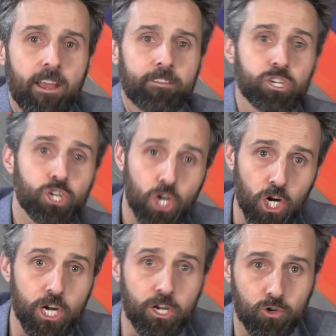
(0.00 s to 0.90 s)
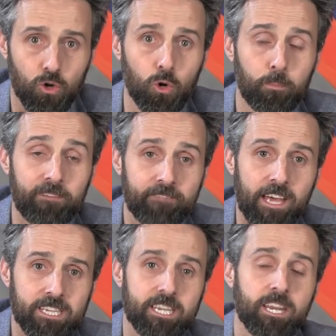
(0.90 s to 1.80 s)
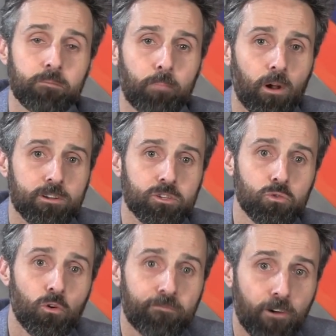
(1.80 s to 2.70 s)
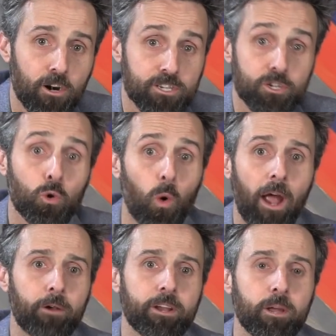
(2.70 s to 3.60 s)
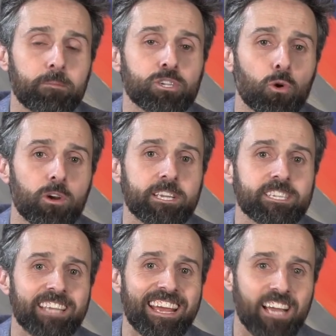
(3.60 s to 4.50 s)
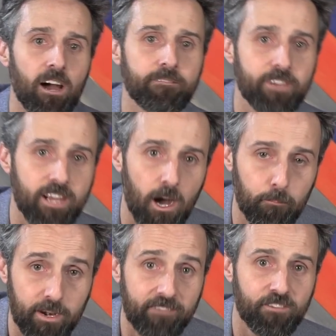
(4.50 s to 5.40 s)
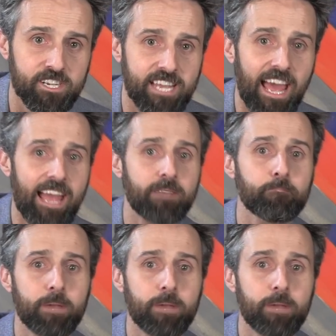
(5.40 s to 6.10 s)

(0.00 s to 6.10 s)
Now, the Chernin Group invested in Barstool first, acquiring a majority stake of the company for $10